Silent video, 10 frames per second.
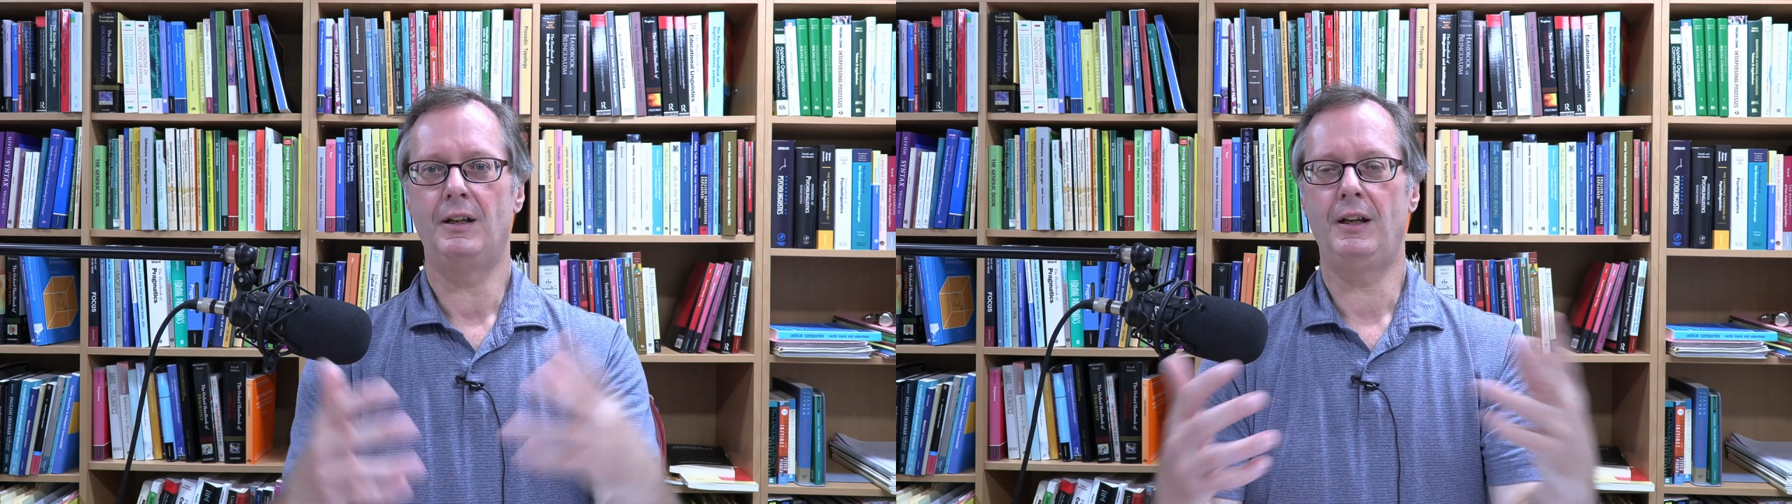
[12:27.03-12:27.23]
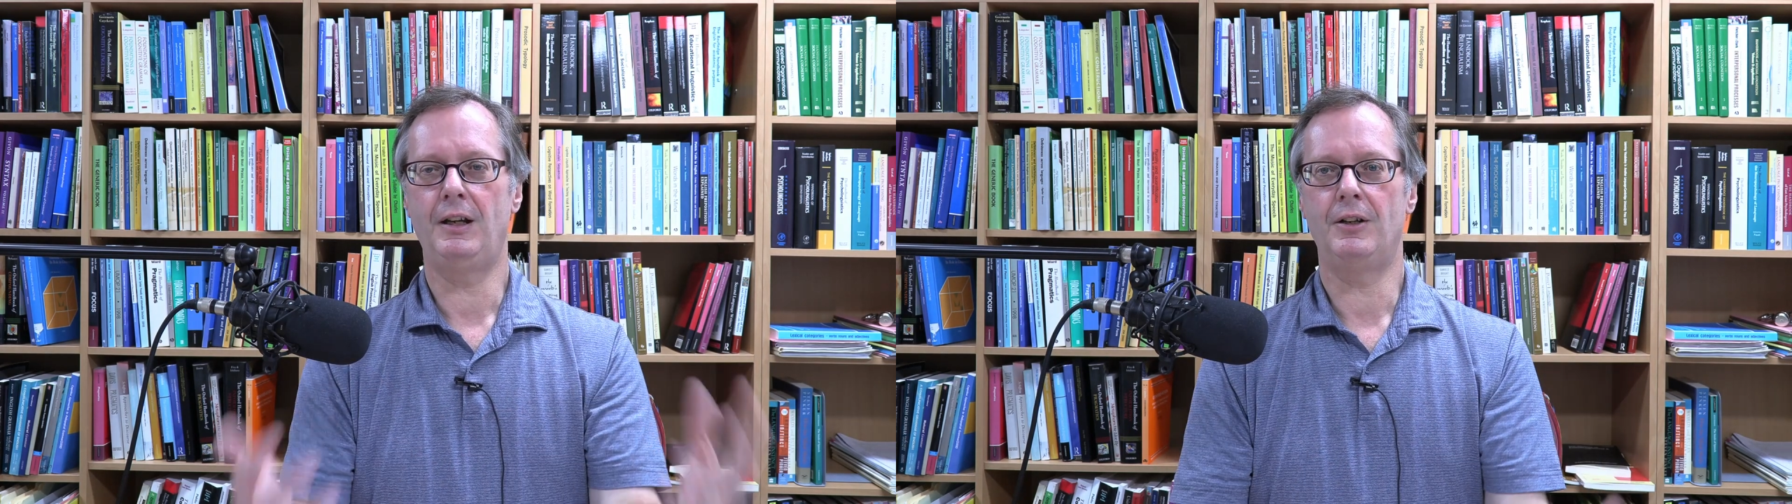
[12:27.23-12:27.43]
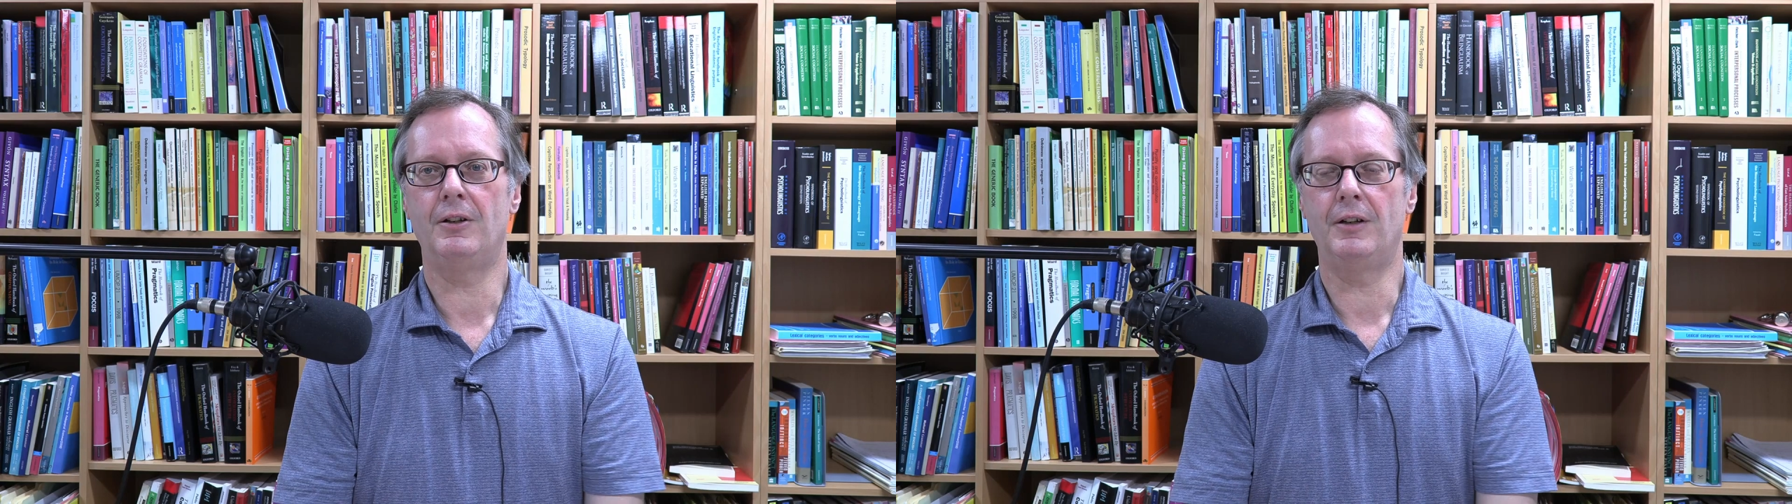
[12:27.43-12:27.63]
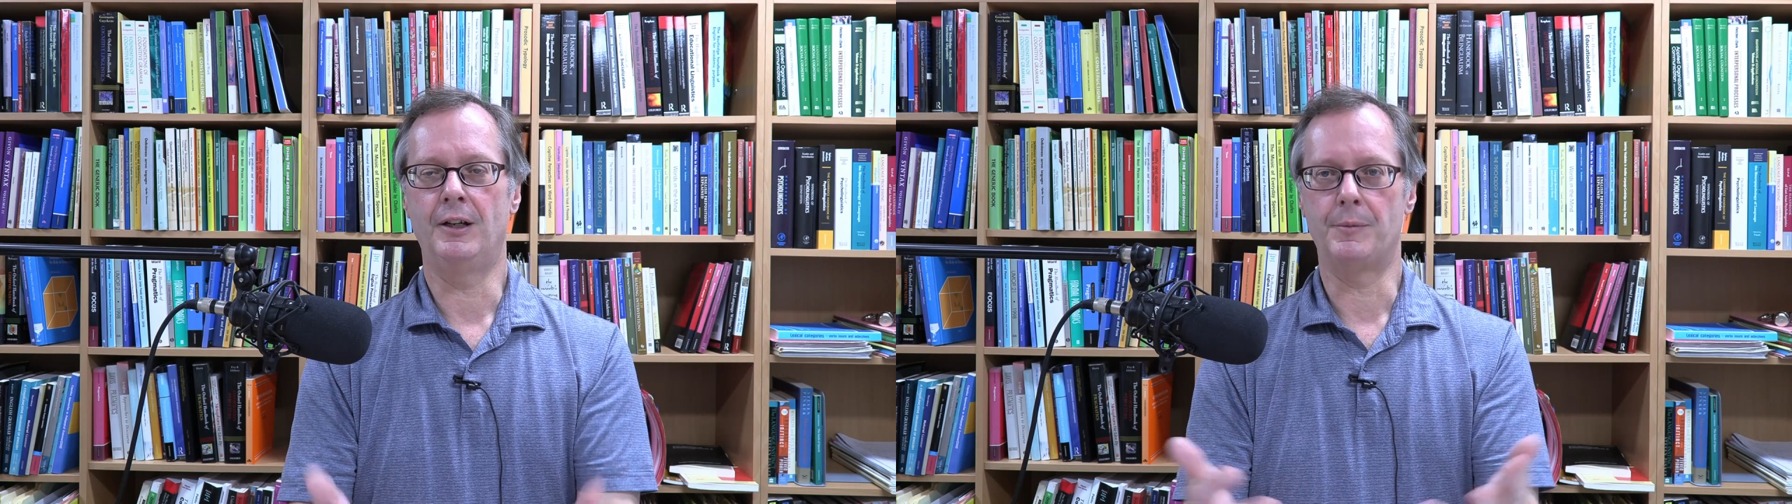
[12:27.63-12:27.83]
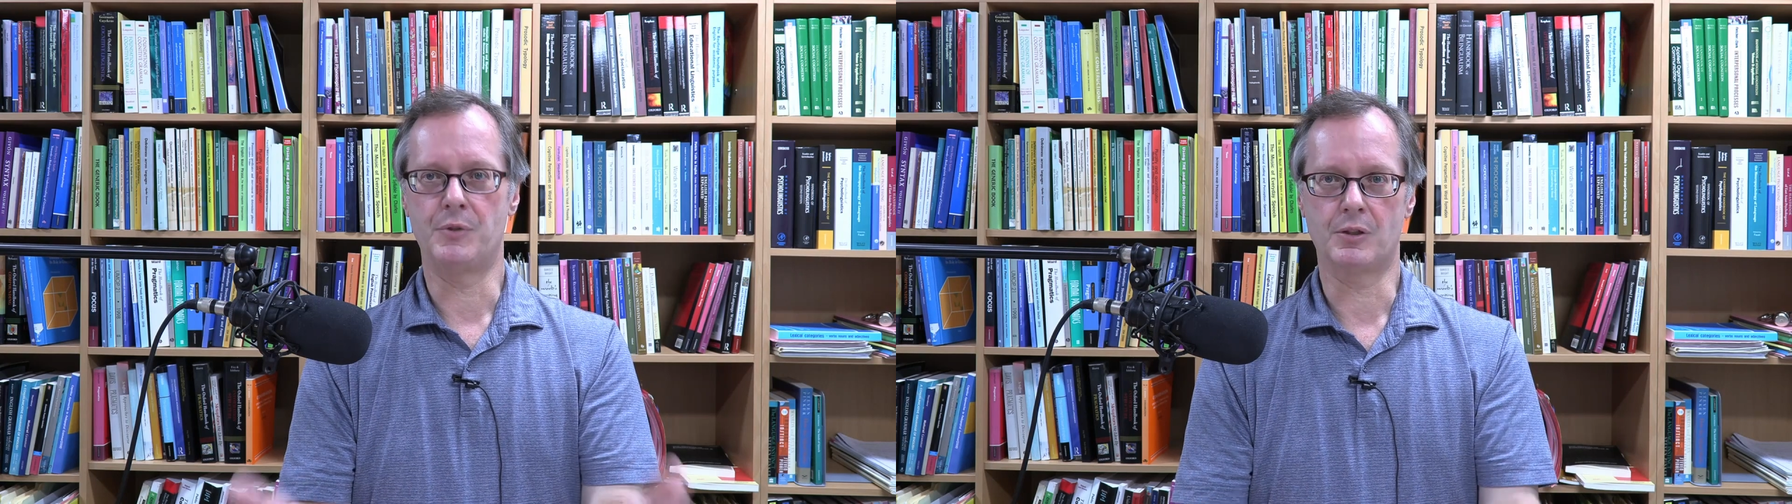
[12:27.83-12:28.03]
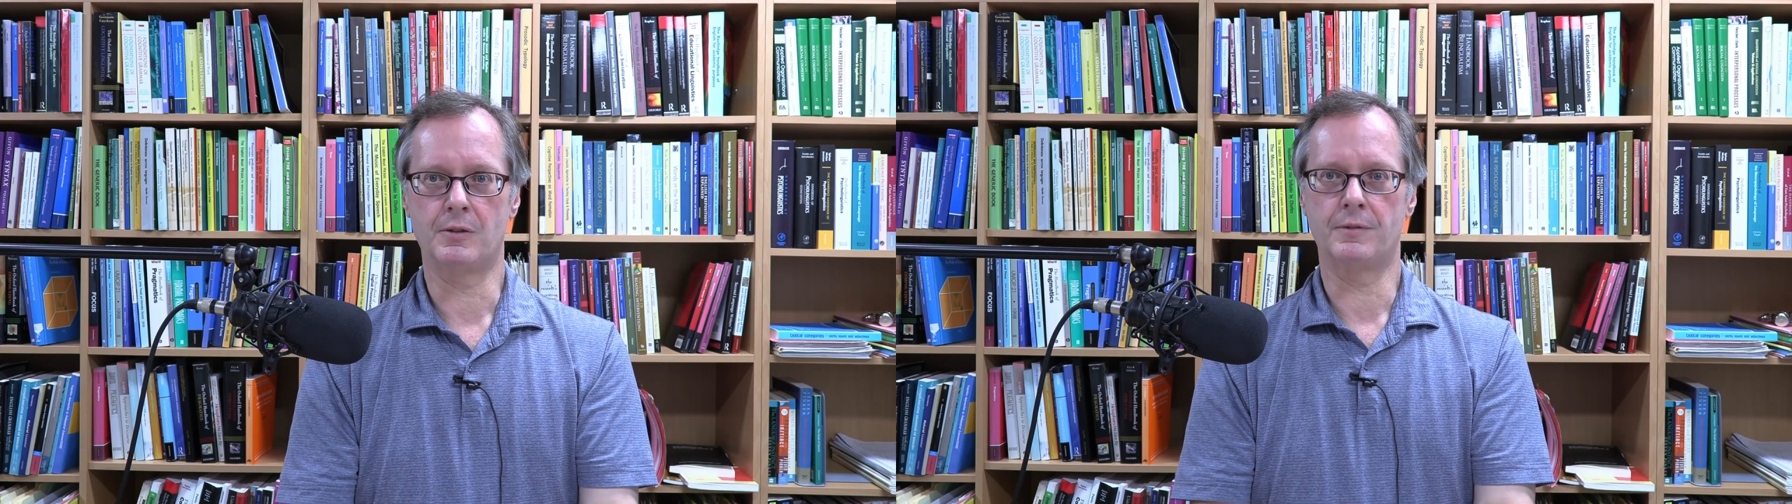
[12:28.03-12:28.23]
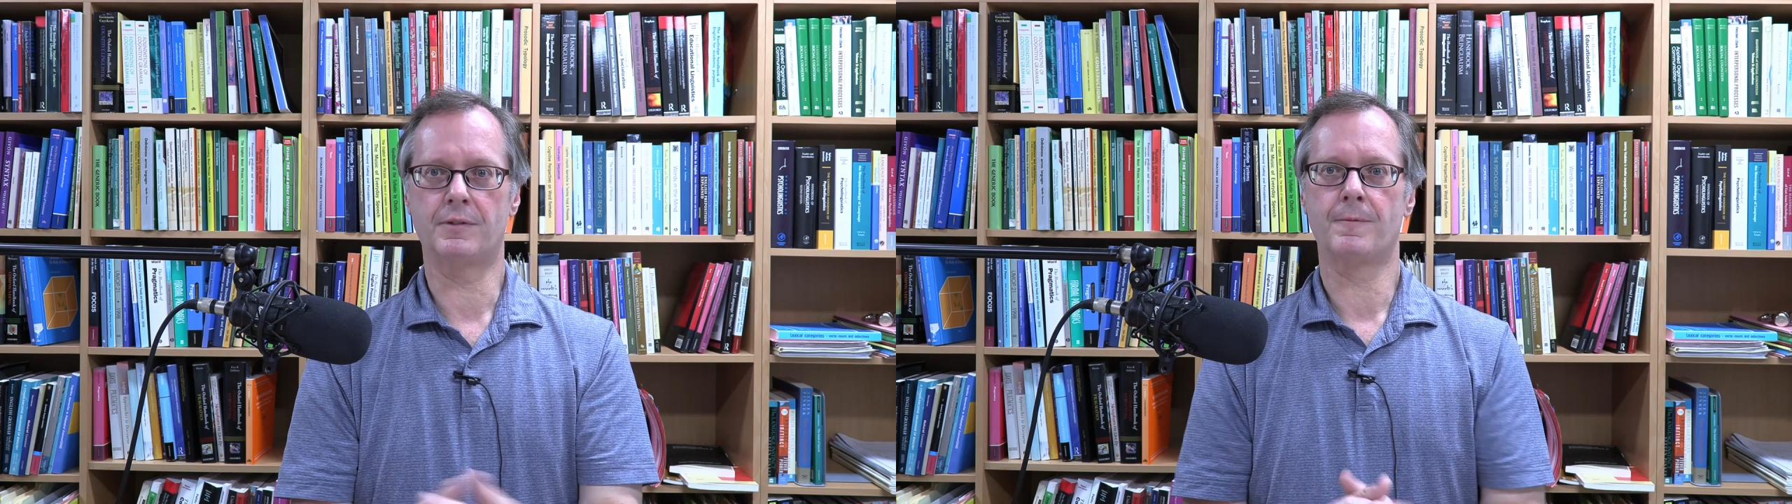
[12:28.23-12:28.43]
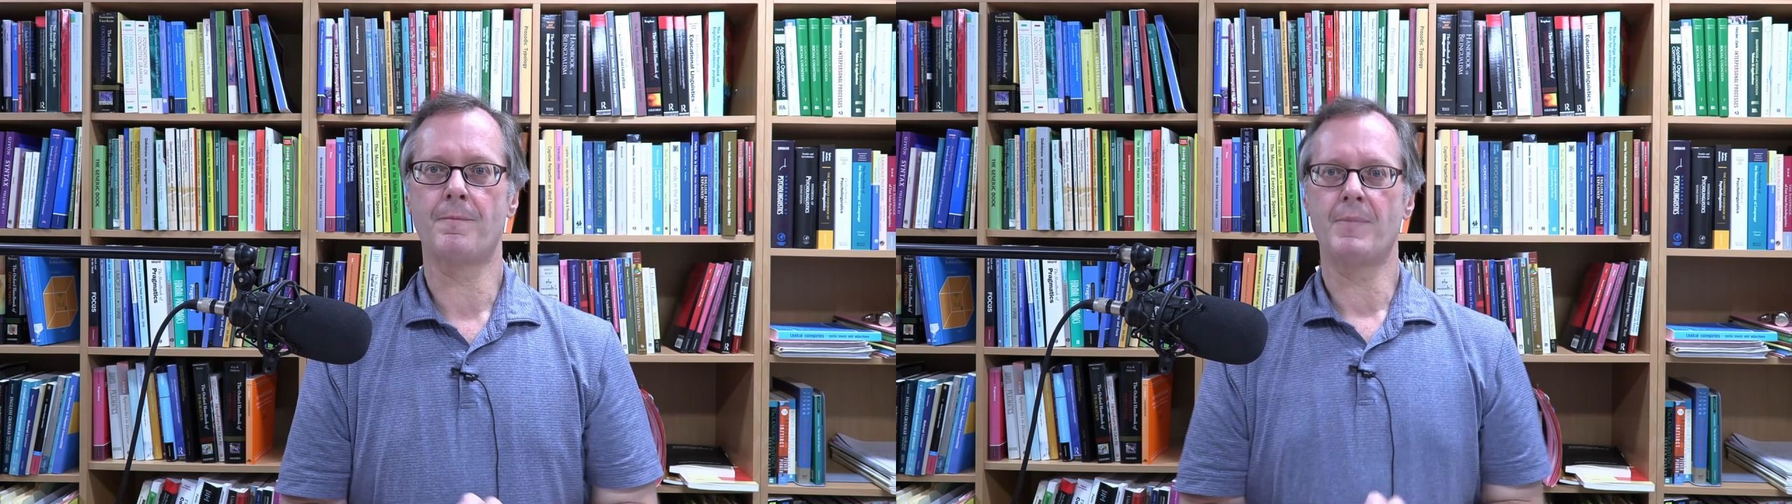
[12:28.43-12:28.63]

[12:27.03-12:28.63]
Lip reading: hear and observe